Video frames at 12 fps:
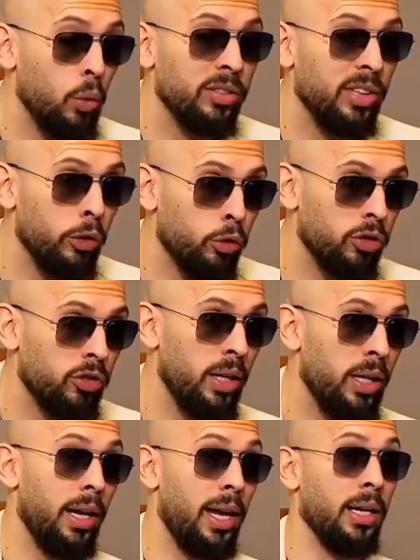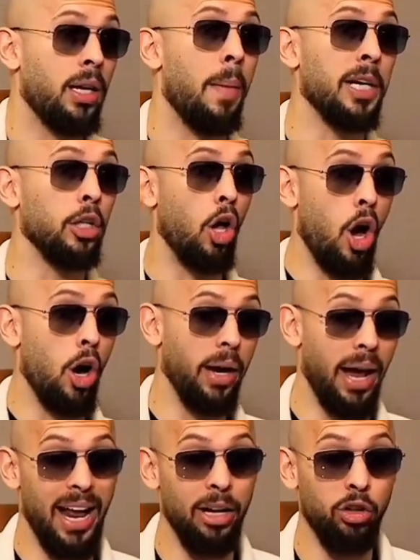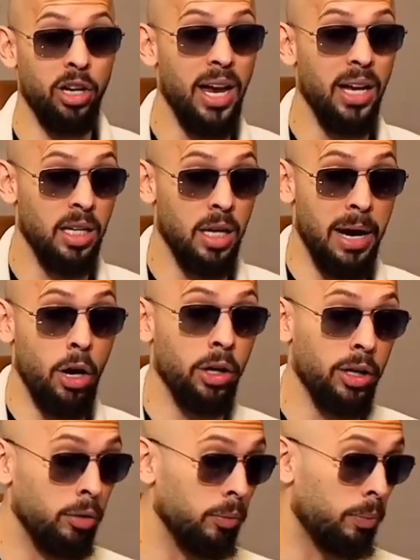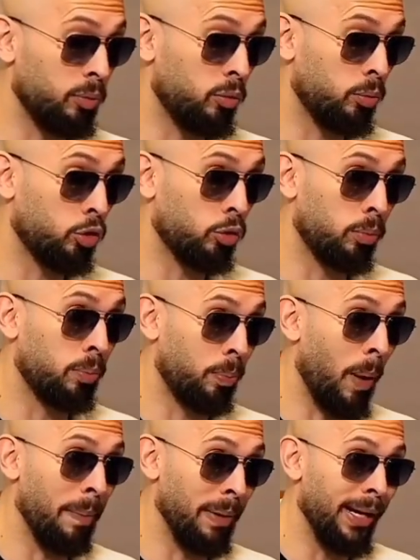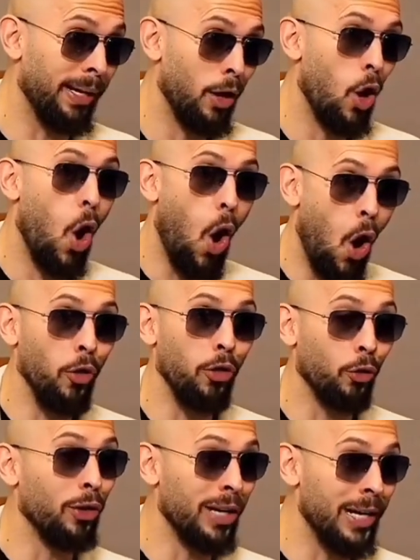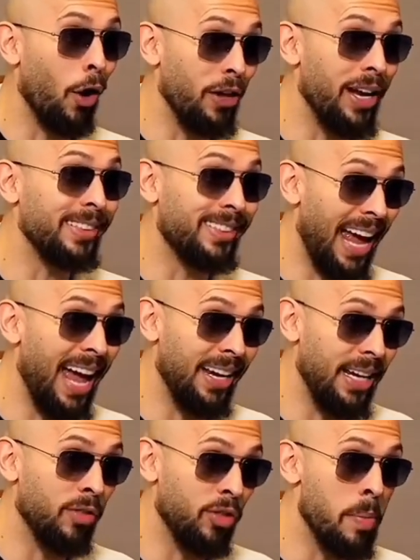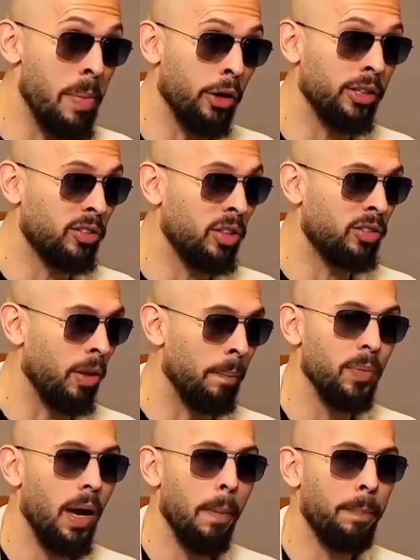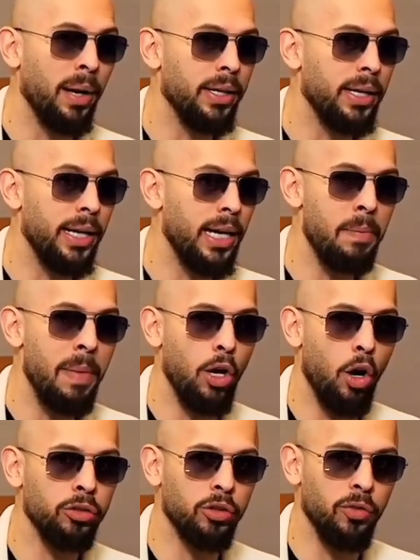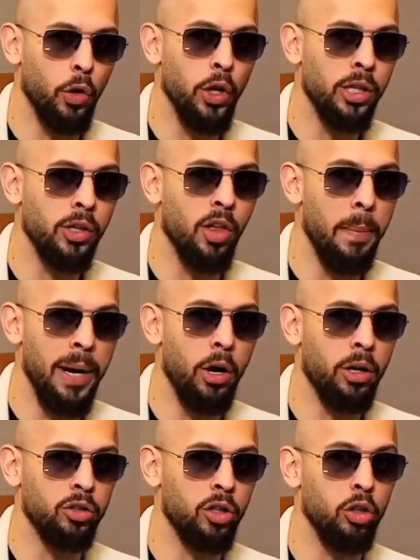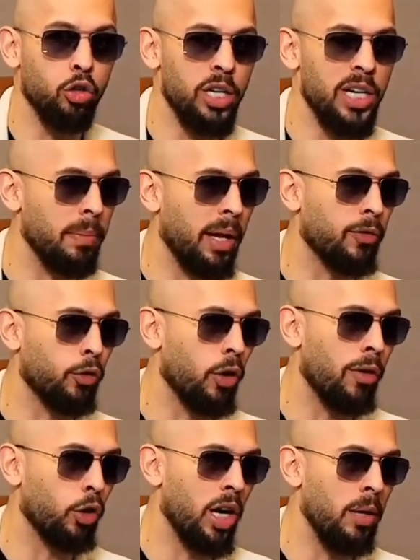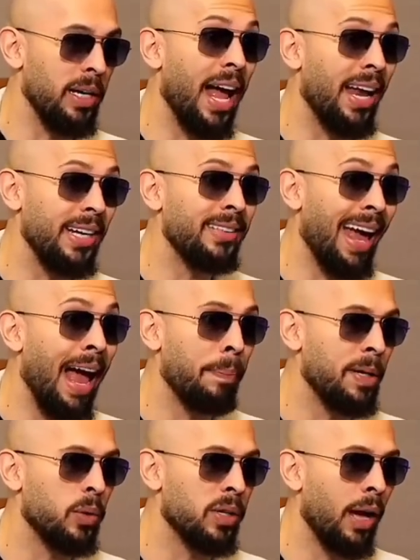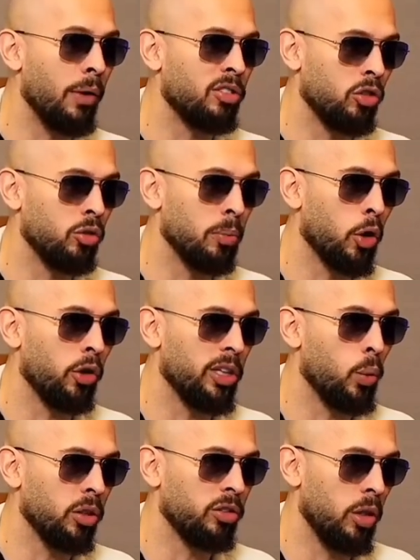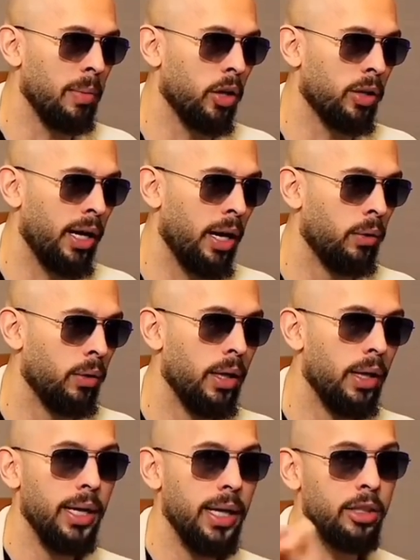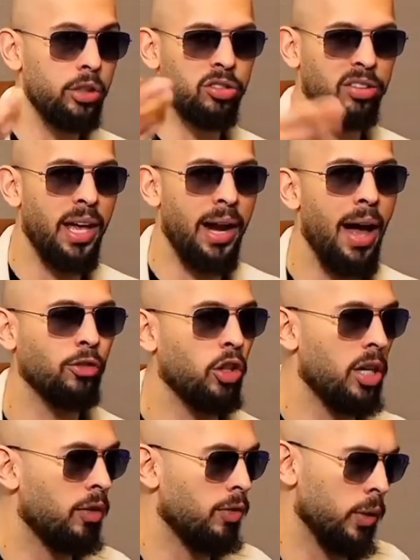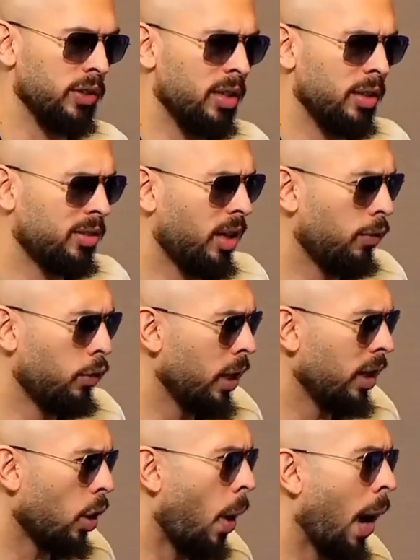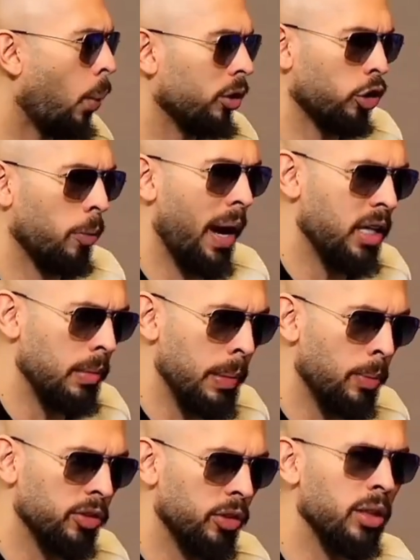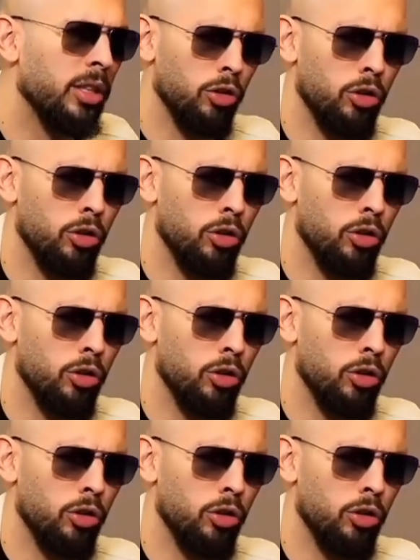was interested in coming along and educating the American public on the insanity of the American system. But he made it also very clear that America is going to treat him like a forever enemy. And he's happy with how the system currently works in America now. Yeah. He just said after the interview, he said a few days ago, I want Joe Biden to be president.